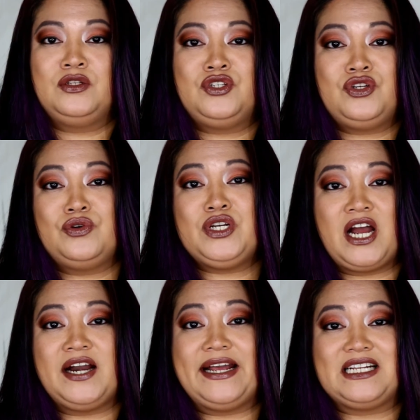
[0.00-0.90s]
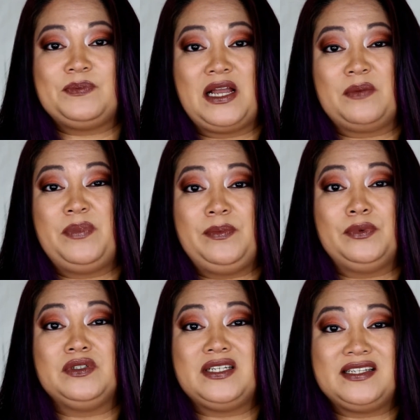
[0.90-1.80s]
Do not expect
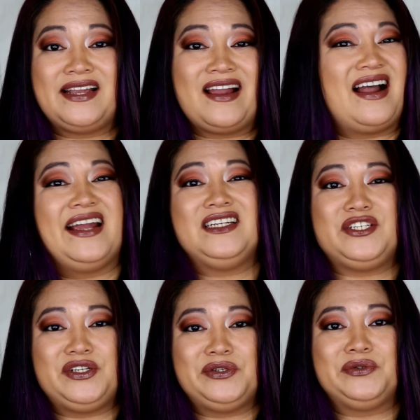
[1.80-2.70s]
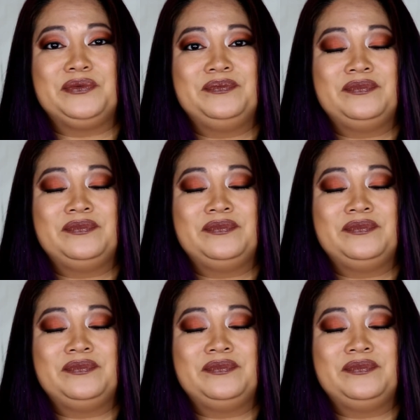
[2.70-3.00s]
people to say hi to you.